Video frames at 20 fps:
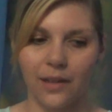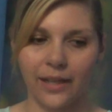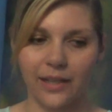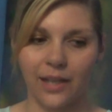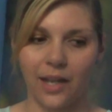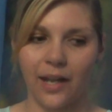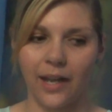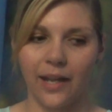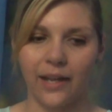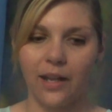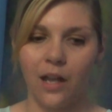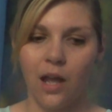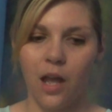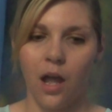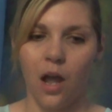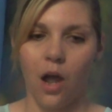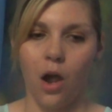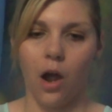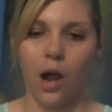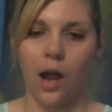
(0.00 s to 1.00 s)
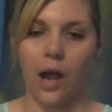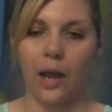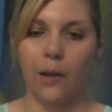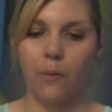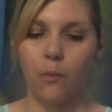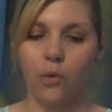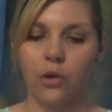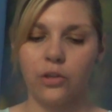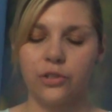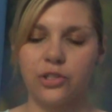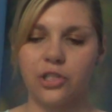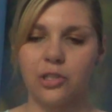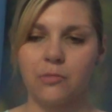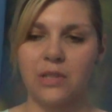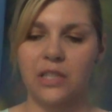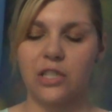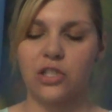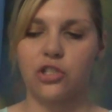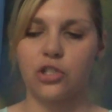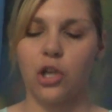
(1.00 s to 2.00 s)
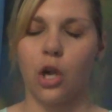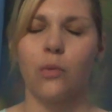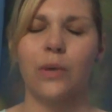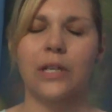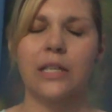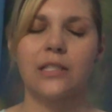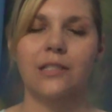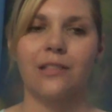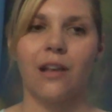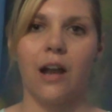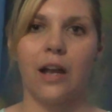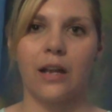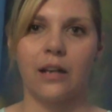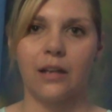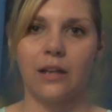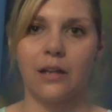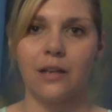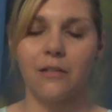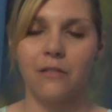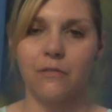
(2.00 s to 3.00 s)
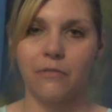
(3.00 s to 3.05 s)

Like I want to be so excited